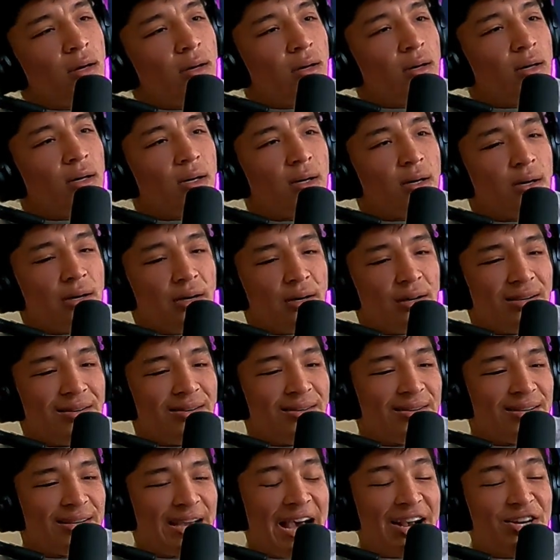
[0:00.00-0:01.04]
Uh,
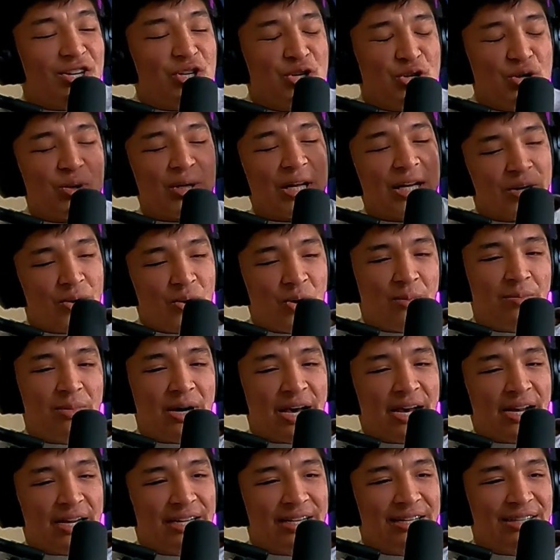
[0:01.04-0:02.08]
I actually do like going
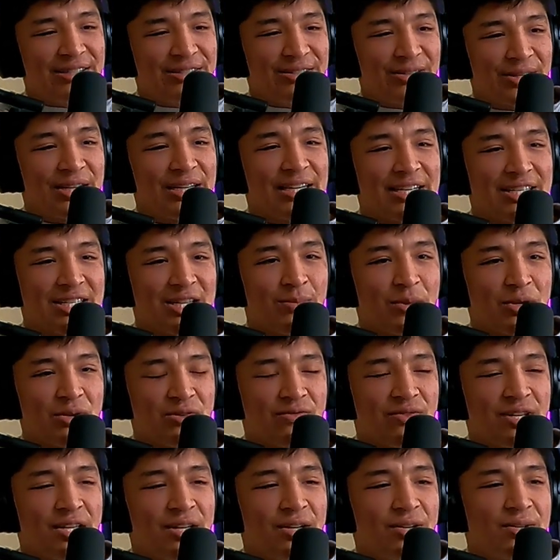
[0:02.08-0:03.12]
back, looking at some of those
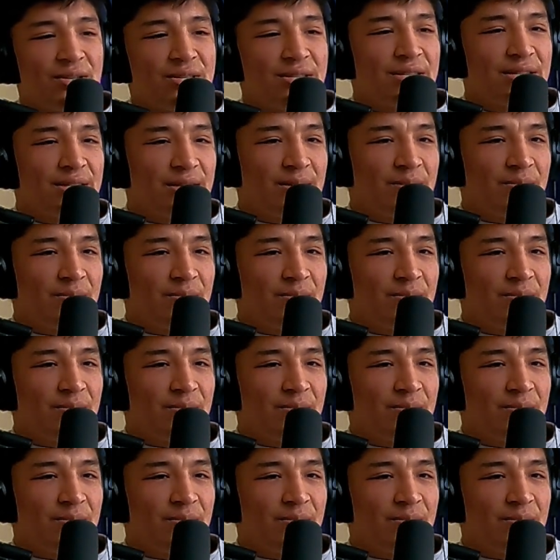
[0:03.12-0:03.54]
videos,